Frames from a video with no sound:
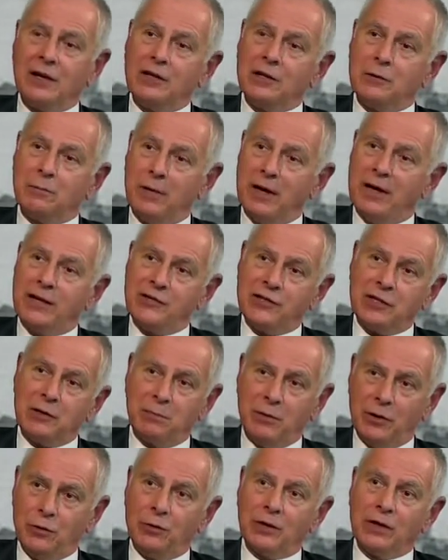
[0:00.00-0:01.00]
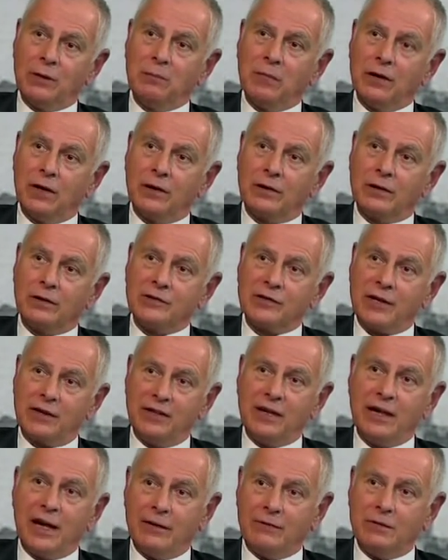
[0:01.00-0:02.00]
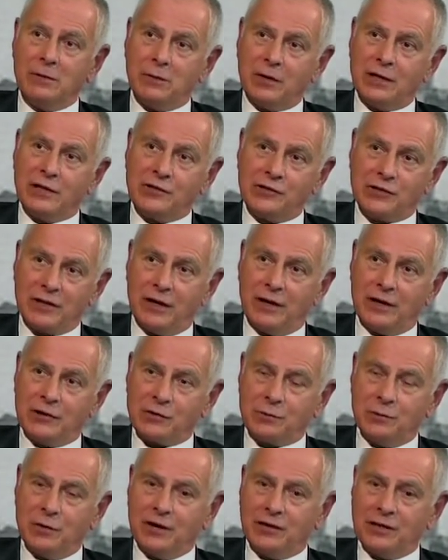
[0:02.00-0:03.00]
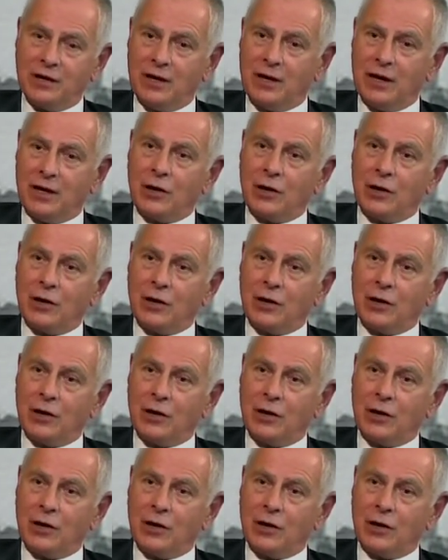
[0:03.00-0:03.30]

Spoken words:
The basic building blocks, I think everybody starts with